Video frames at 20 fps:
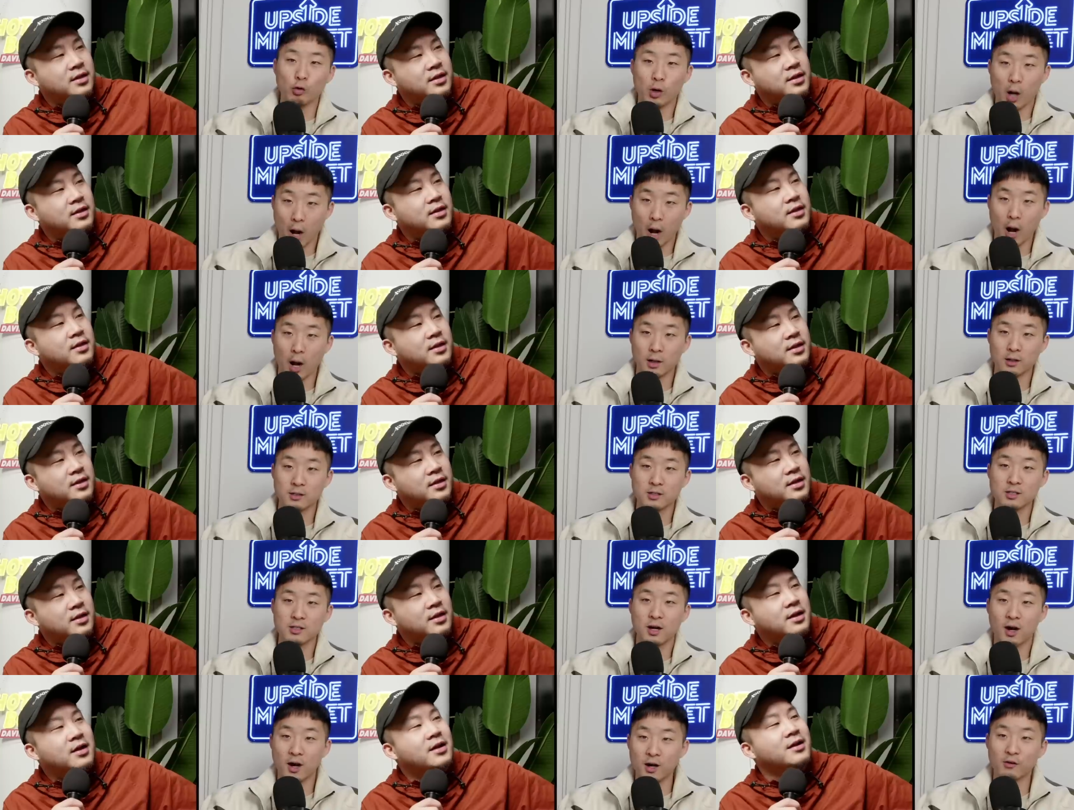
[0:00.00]
Speaker 1: cogs
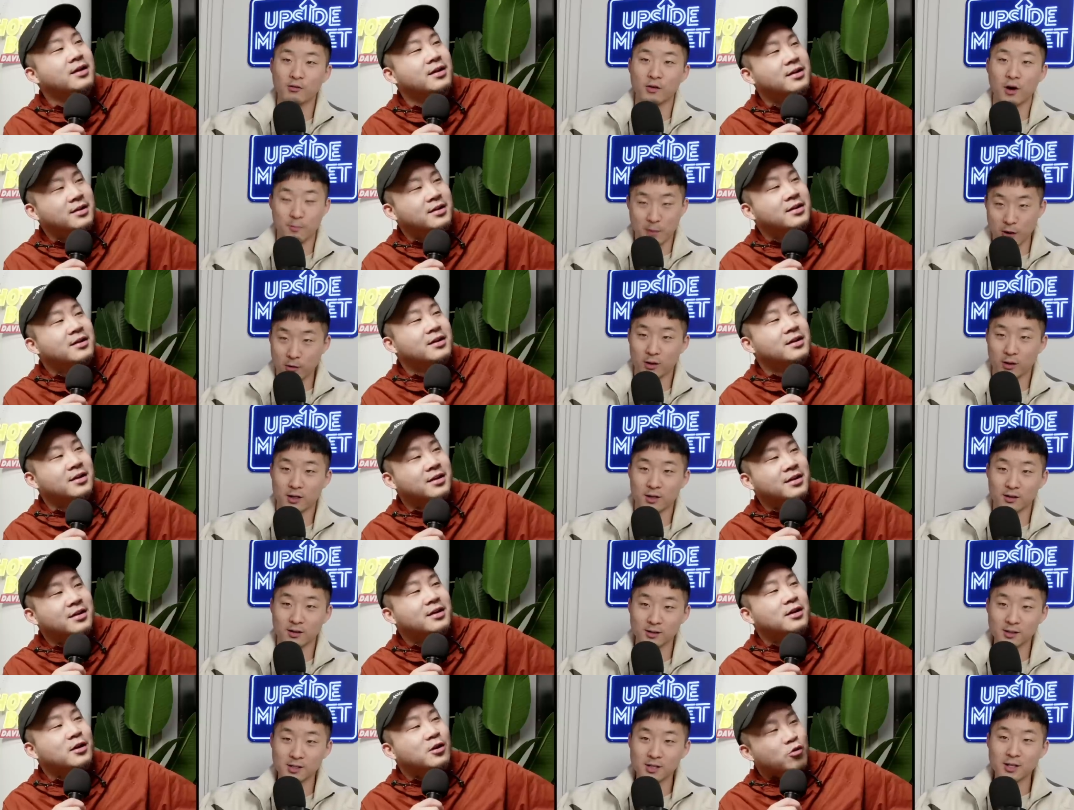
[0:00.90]
of America.
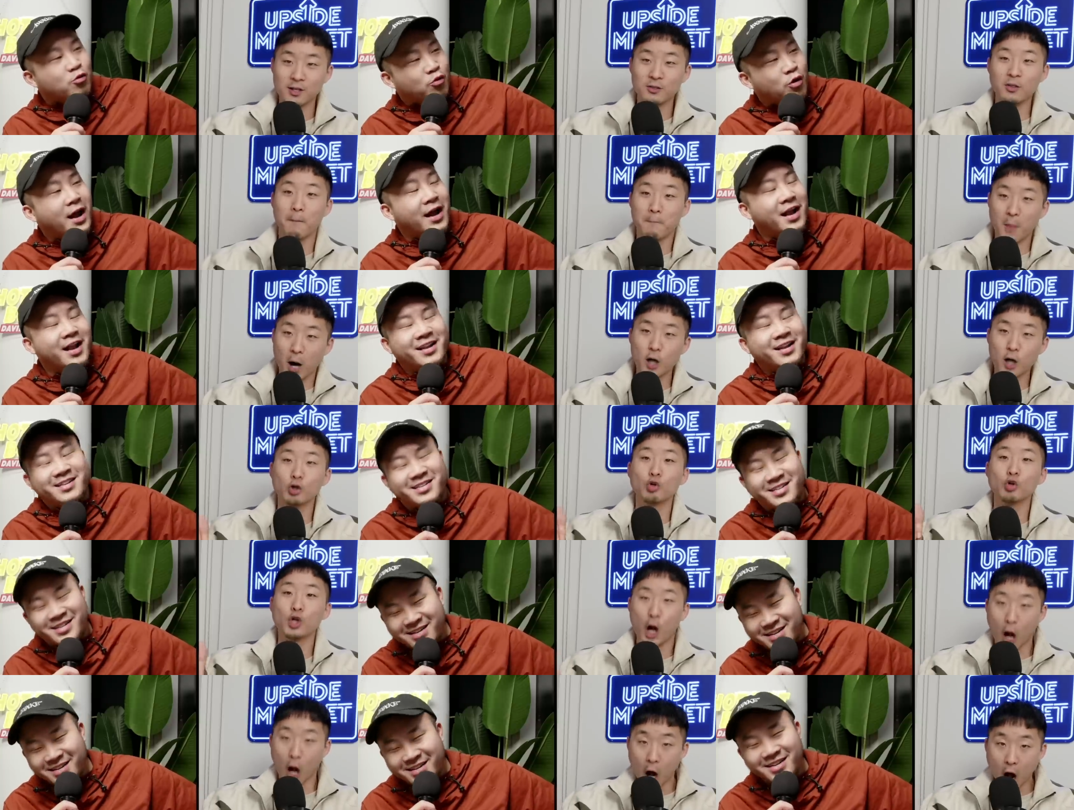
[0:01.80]
Right. The model
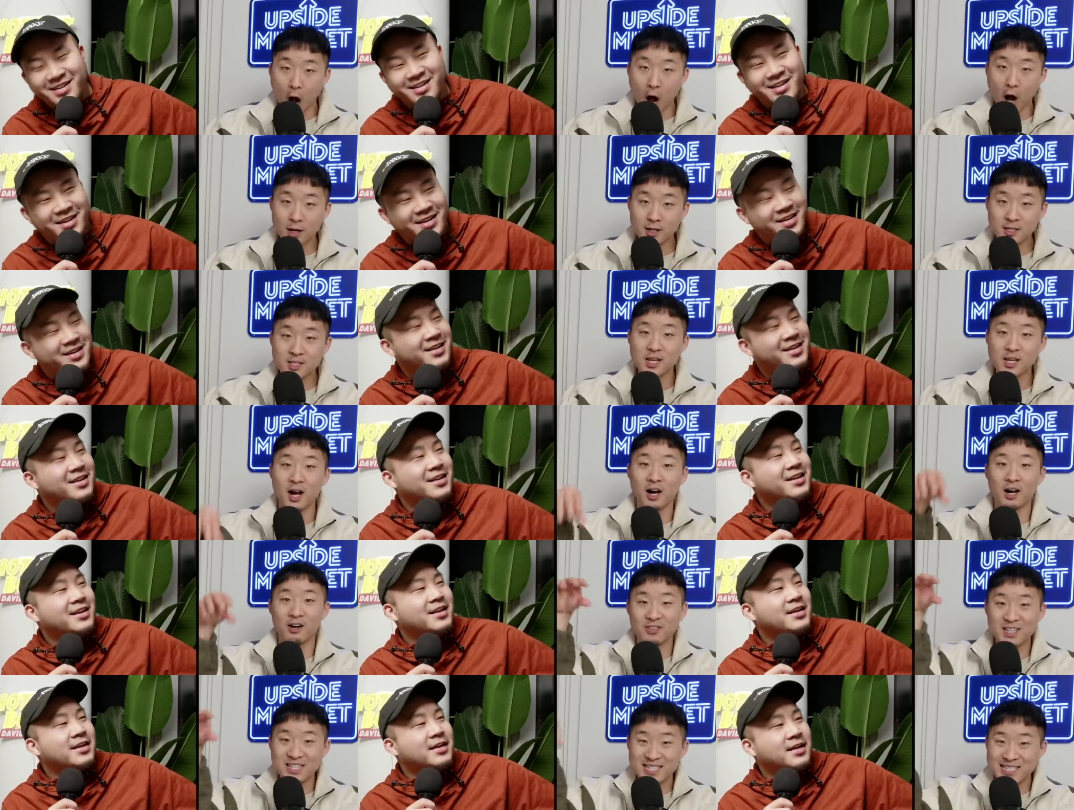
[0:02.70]
cogs
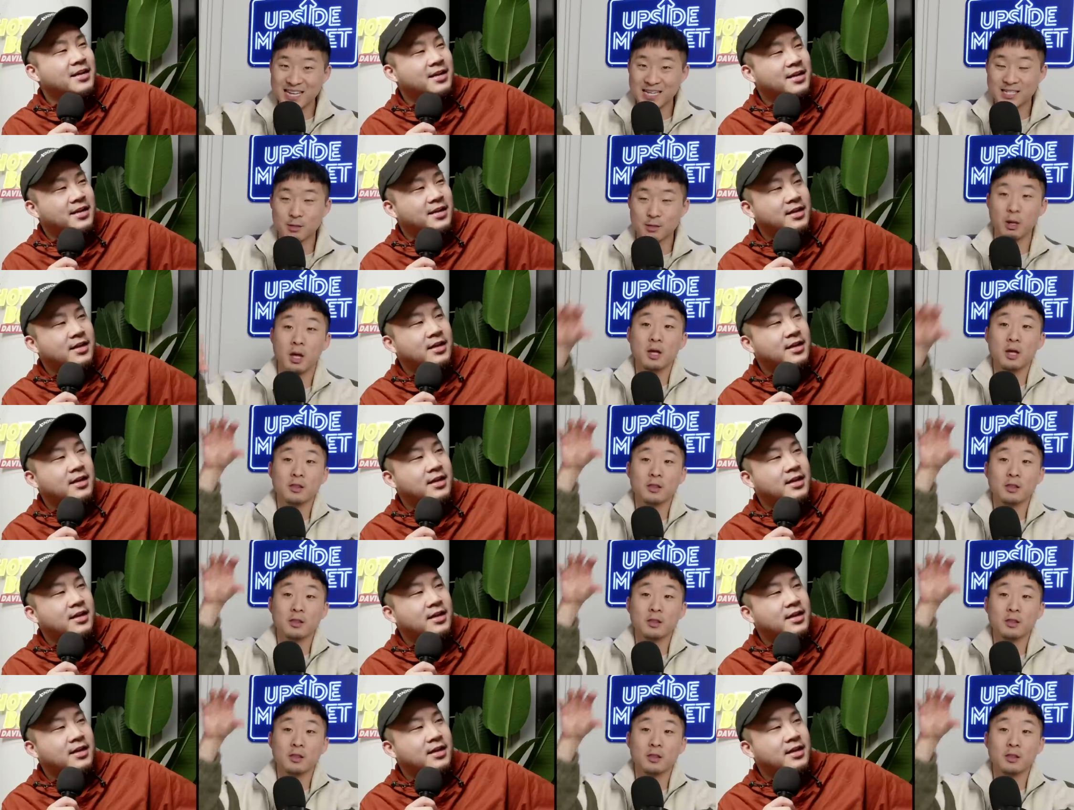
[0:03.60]
of the system.